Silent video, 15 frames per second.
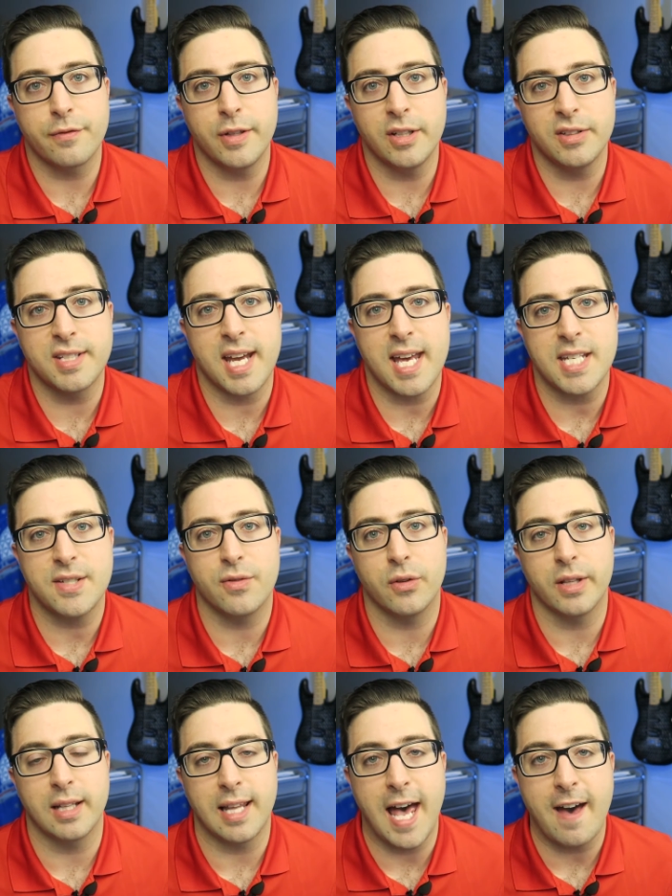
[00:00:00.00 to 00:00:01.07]
the field test for
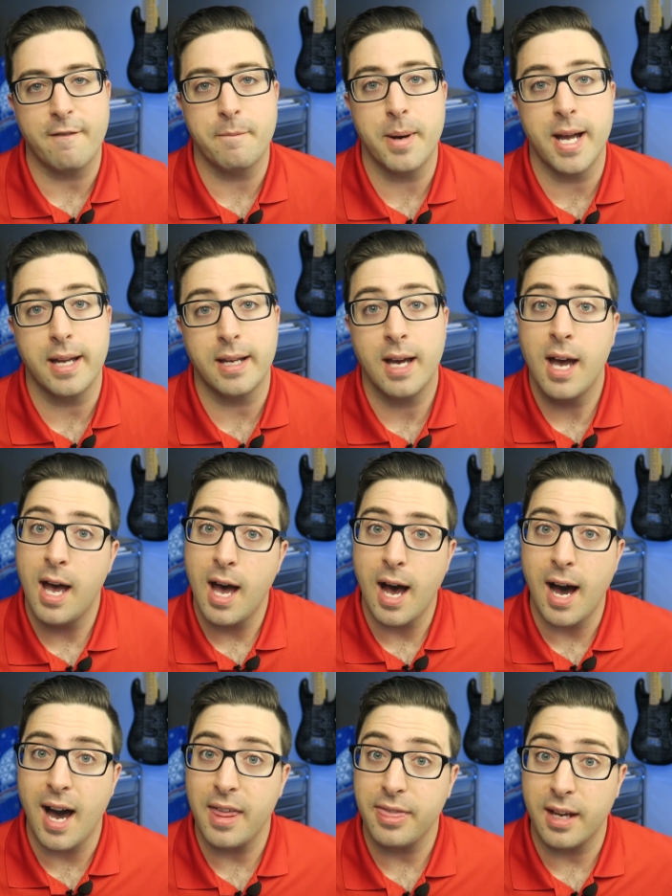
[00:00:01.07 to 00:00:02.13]
the lav mic.
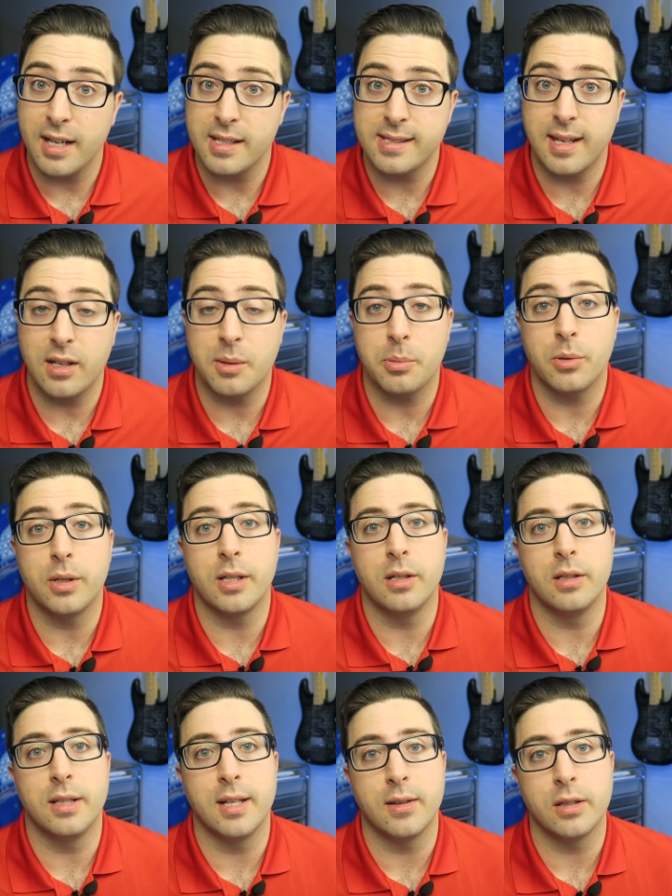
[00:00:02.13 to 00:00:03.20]
I thought it sounded pretty
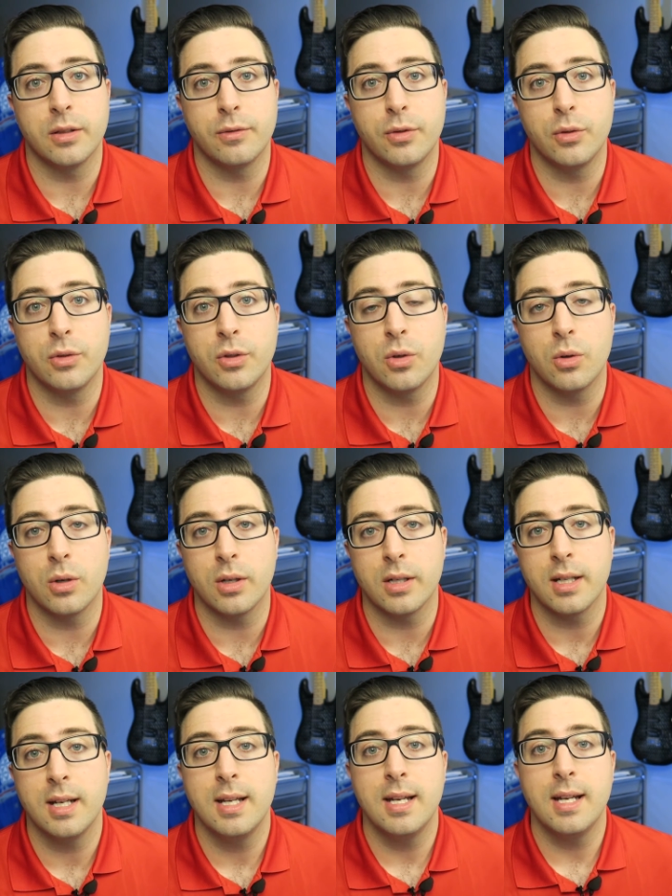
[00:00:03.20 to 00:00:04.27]
good there in the food court.
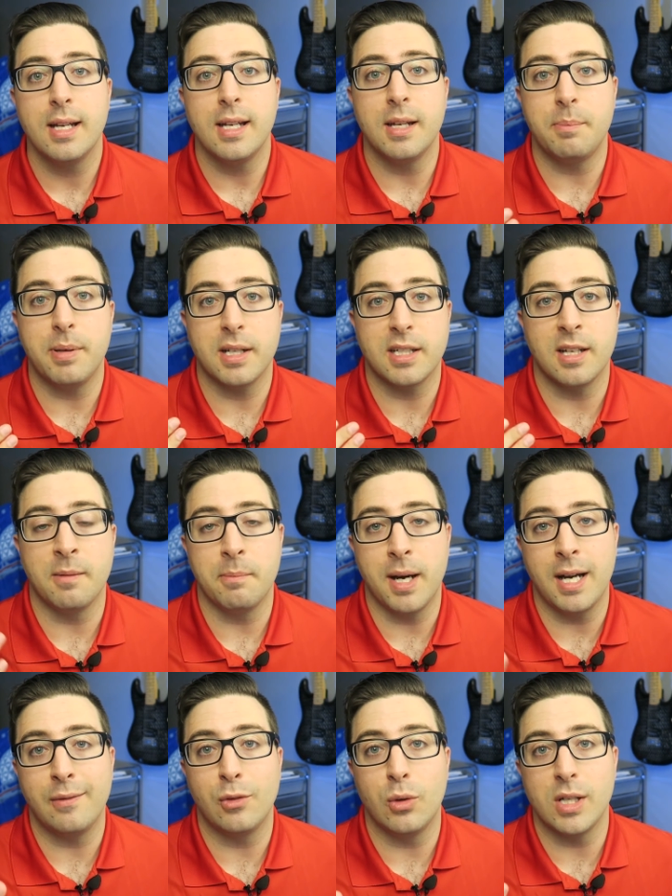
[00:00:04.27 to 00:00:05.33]
It picked up
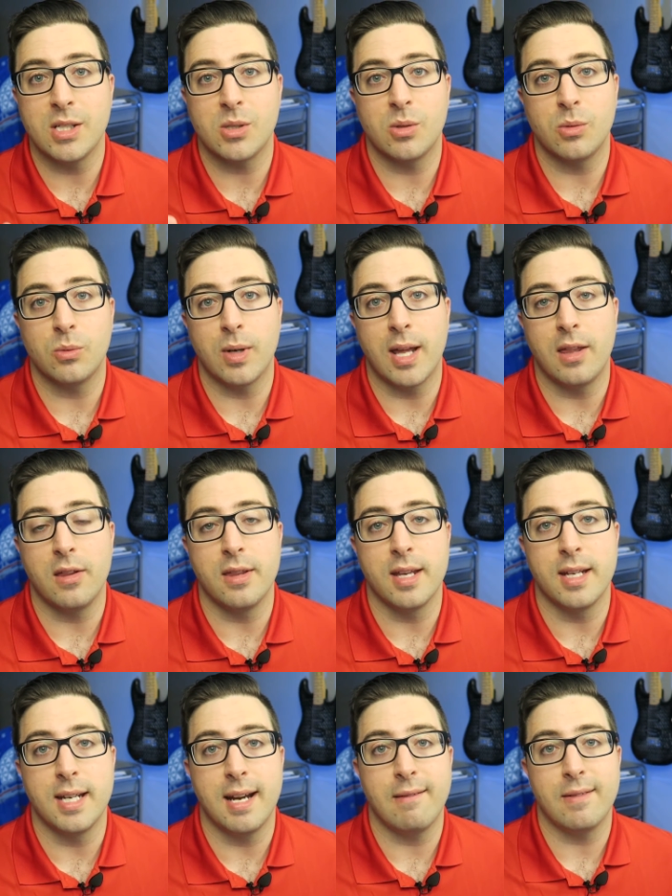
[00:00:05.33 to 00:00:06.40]
my voice rather
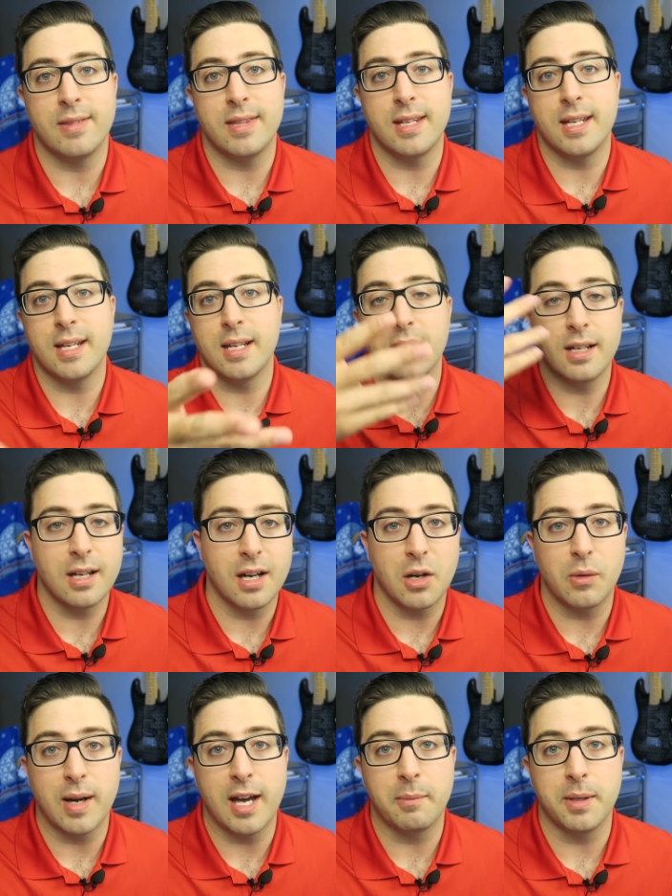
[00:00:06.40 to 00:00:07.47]
than everything
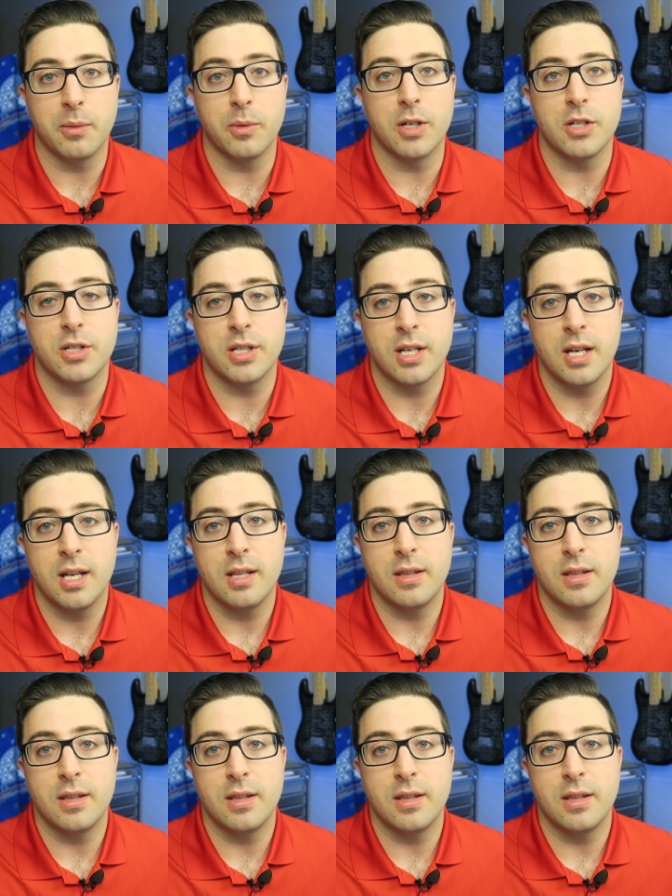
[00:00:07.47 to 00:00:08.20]
around me, which